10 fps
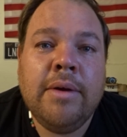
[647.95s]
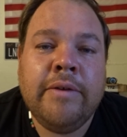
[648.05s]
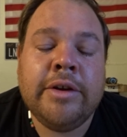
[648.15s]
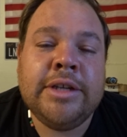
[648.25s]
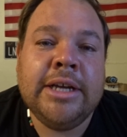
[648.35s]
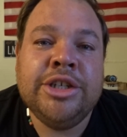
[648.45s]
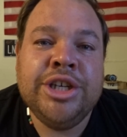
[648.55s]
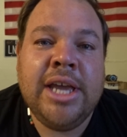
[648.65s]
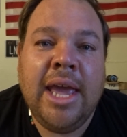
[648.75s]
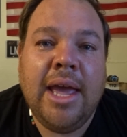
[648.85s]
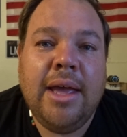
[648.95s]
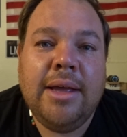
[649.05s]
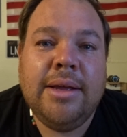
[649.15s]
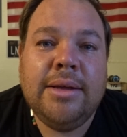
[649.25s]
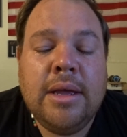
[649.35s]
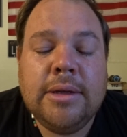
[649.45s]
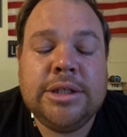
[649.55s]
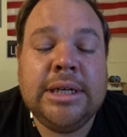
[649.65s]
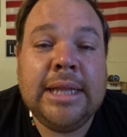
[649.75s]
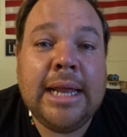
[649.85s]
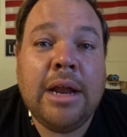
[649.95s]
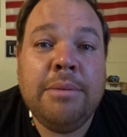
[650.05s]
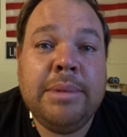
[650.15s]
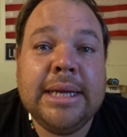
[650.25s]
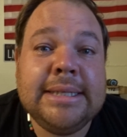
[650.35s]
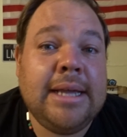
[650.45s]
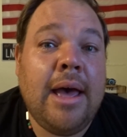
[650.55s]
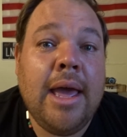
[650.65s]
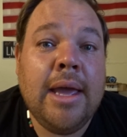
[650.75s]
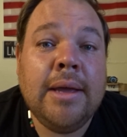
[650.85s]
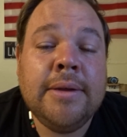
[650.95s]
of her saying she can't, she let out a big sigh.